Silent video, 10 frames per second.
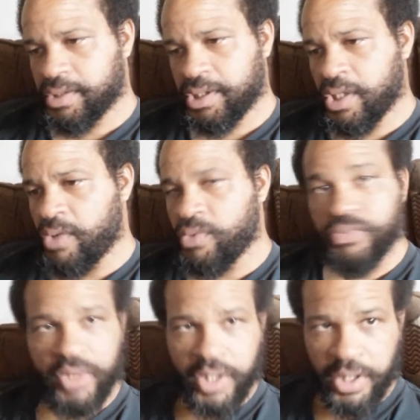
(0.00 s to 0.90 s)
So
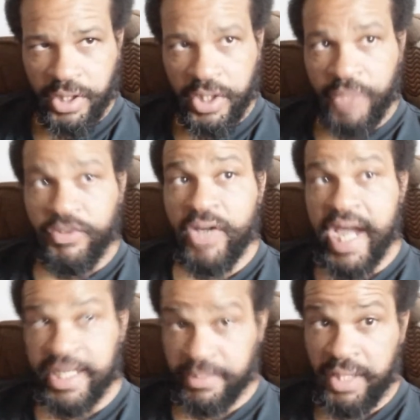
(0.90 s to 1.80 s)
if you
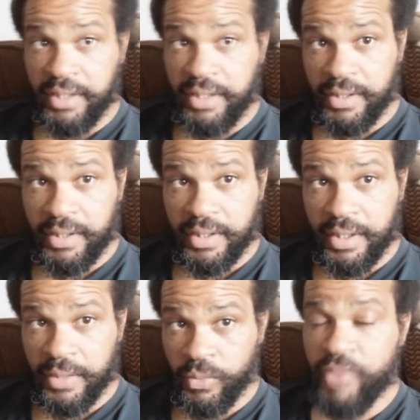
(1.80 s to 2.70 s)
ask me,
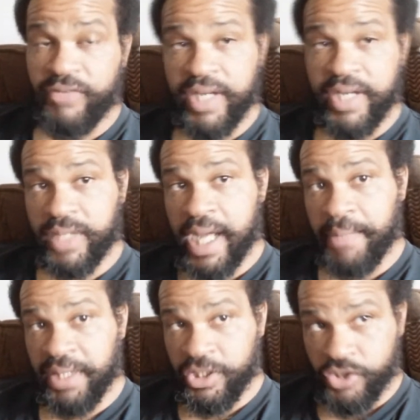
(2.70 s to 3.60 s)
what fight would I
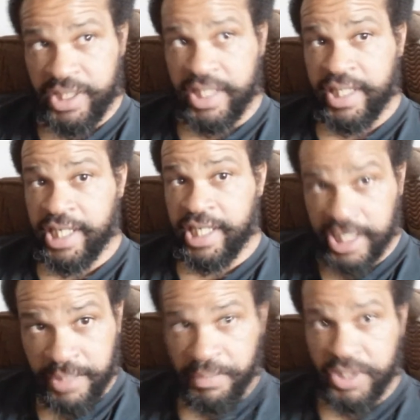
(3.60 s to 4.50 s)
be interested in? An
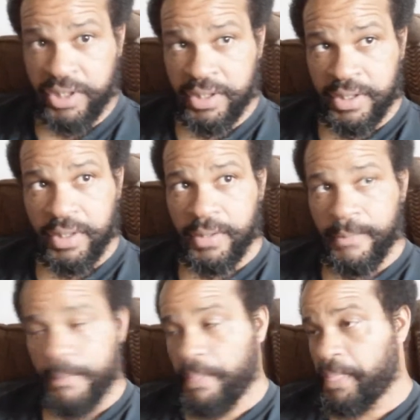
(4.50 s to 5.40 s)
exhibition,
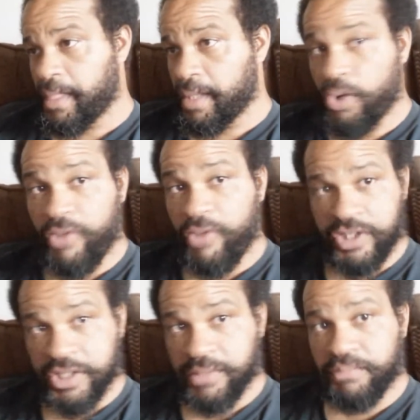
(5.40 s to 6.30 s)
Paul
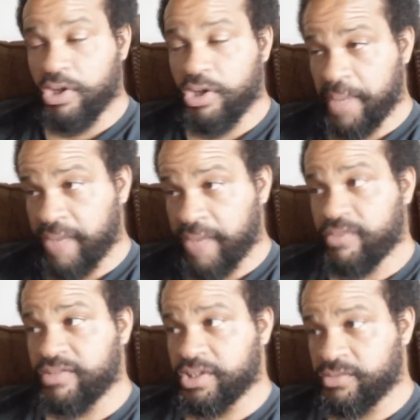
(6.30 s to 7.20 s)
versus Paul
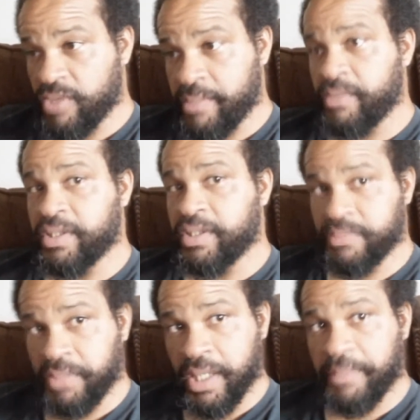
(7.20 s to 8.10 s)
Spadafora versus Floyd Mayweather
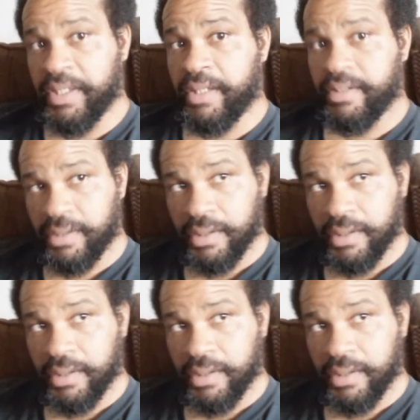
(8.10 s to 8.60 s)
would be up there.